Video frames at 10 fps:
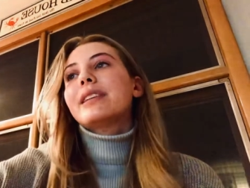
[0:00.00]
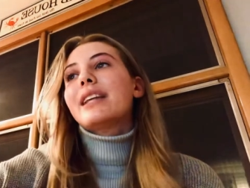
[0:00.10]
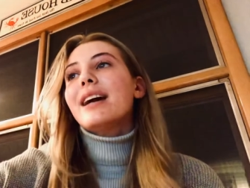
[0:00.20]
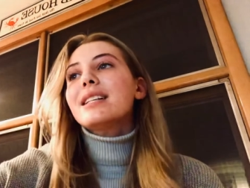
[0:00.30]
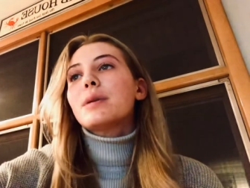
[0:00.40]

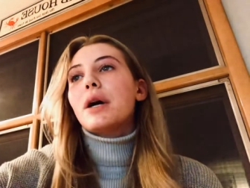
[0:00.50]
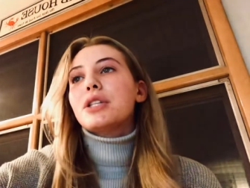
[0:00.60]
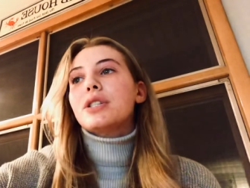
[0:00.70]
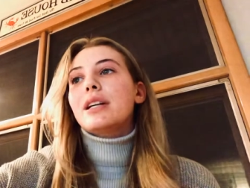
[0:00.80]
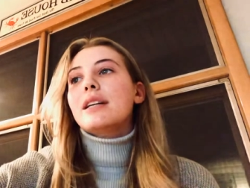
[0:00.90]
The next
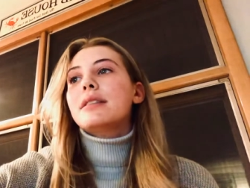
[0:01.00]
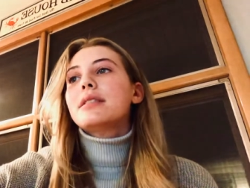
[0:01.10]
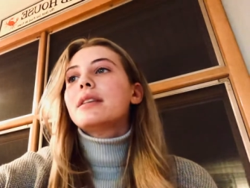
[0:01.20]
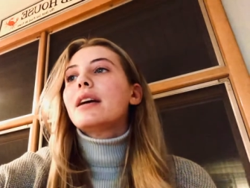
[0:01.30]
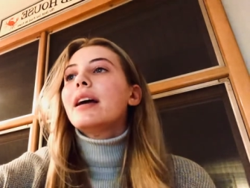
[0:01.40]
question is
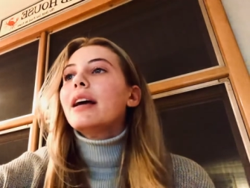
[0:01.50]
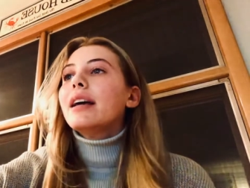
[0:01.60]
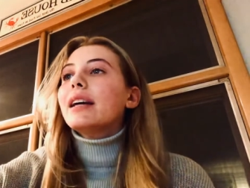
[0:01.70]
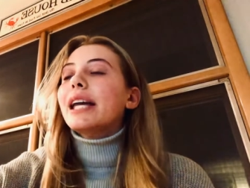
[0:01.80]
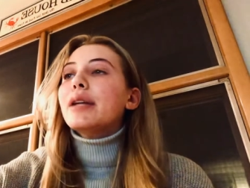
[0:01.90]

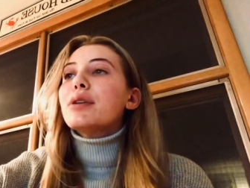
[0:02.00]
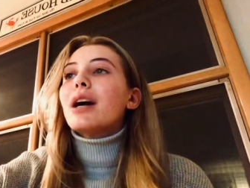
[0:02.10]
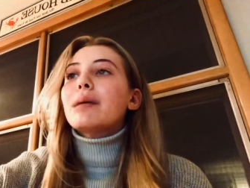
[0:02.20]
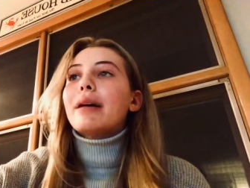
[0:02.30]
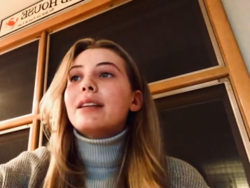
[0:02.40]
Can you talk
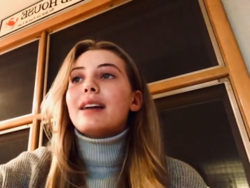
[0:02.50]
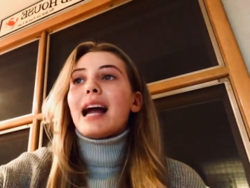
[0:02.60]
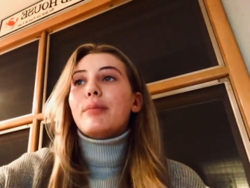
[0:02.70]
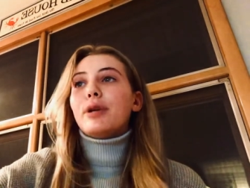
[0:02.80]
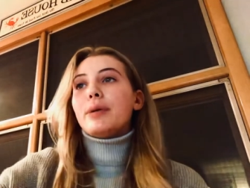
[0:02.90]
about a
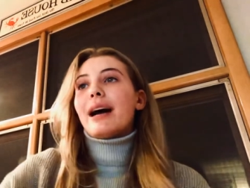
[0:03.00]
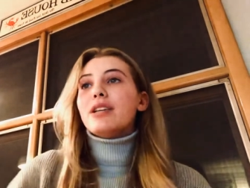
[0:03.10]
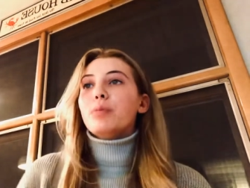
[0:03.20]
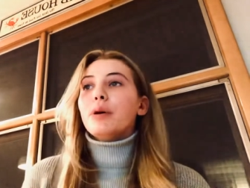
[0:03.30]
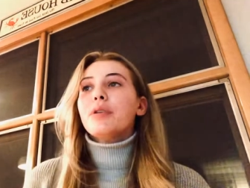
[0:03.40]
time where you had to
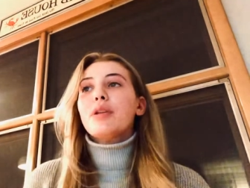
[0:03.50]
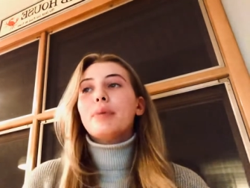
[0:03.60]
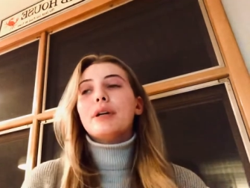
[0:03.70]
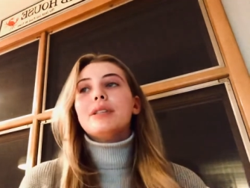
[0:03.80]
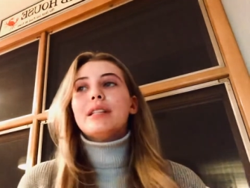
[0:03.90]
work with a
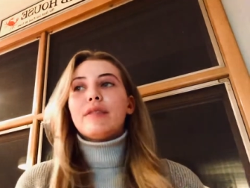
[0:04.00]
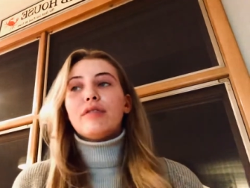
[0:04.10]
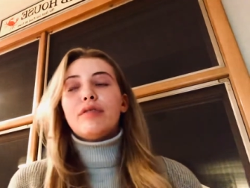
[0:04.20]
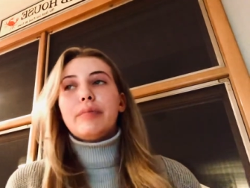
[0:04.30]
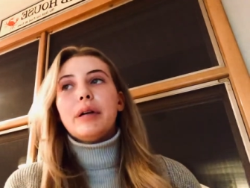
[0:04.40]
person different
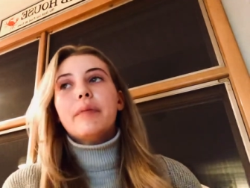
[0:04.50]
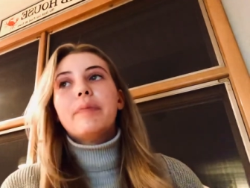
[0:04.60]
from you?